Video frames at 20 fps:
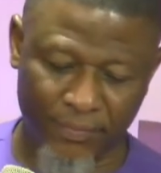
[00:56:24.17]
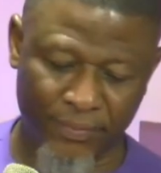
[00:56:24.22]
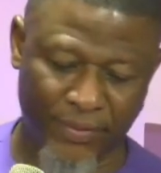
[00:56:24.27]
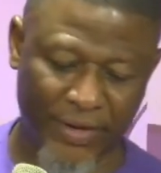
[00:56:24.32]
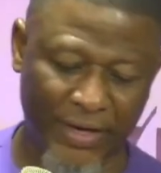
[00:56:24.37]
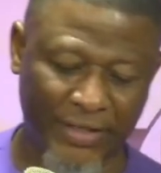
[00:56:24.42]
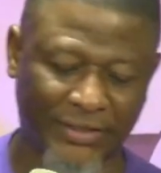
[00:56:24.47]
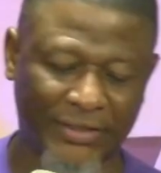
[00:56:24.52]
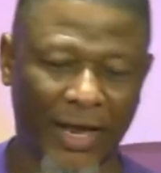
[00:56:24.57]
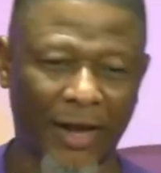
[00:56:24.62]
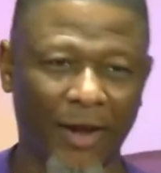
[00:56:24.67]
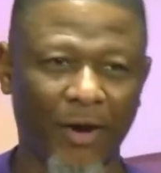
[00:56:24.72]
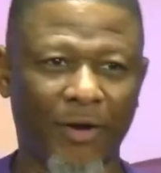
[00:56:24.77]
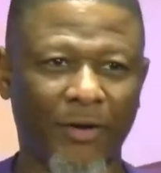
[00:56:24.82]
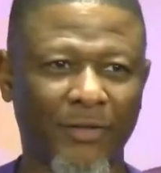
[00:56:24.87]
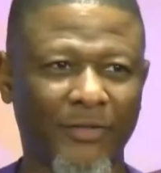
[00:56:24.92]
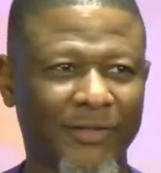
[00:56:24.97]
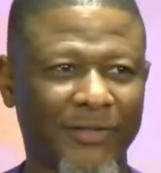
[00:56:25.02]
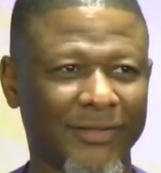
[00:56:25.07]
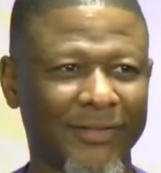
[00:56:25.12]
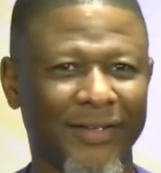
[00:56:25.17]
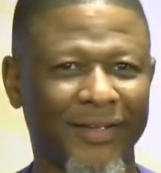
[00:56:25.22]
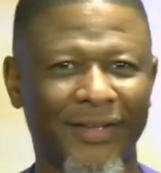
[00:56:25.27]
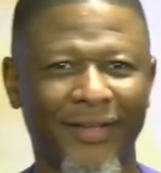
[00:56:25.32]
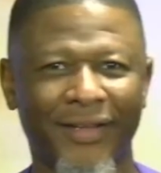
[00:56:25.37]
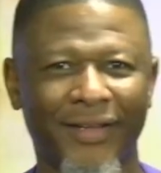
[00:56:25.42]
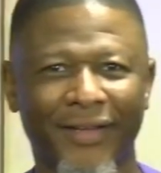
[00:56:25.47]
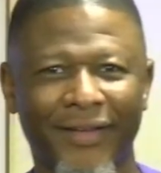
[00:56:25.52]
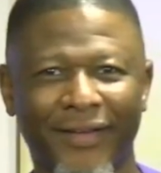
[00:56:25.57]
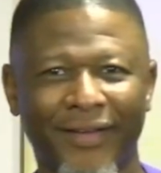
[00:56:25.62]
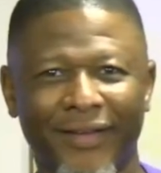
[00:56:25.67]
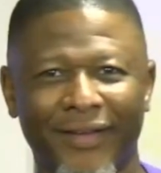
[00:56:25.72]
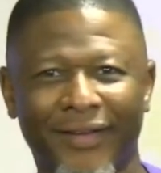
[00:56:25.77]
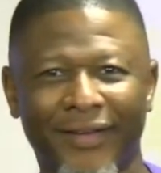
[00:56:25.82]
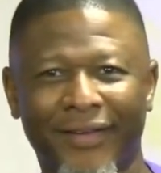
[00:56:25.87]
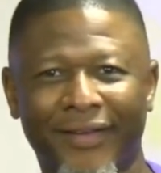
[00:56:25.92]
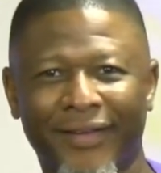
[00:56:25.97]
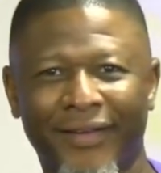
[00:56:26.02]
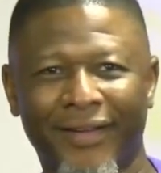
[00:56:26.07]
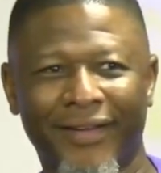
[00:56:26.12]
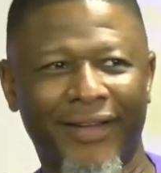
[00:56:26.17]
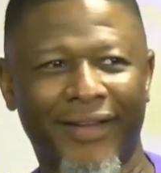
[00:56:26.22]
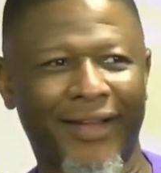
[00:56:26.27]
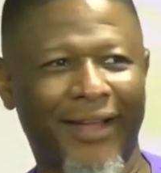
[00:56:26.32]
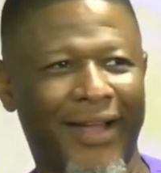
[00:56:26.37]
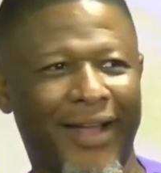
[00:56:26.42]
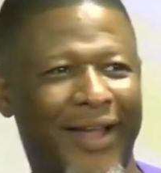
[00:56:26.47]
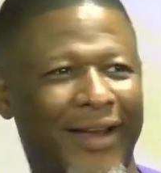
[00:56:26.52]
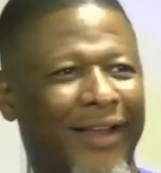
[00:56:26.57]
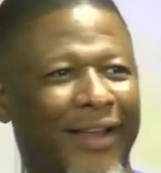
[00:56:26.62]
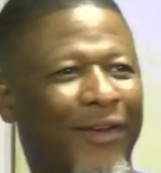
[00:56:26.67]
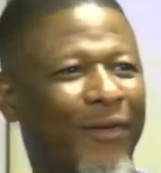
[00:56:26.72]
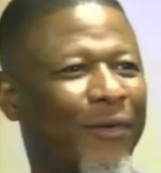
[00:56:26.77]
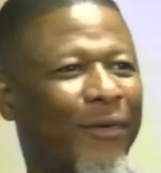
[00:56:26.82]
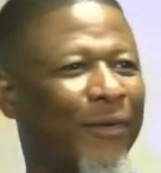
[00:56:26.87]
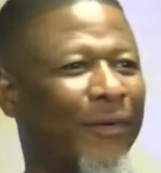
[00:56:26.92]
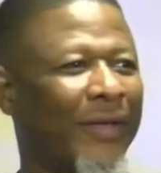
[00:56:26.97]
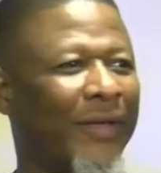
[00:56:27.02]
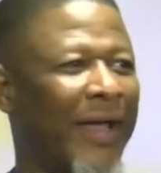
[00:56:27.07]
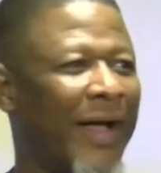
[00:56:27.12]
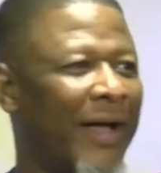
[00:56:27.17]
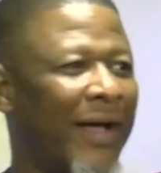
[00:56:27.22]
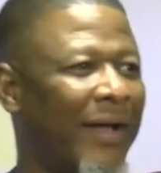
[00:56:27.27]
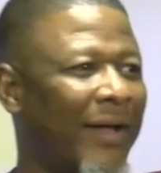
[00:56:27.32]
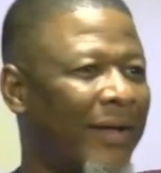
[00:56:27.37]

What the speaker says: Praise the Lord. Hallelujah.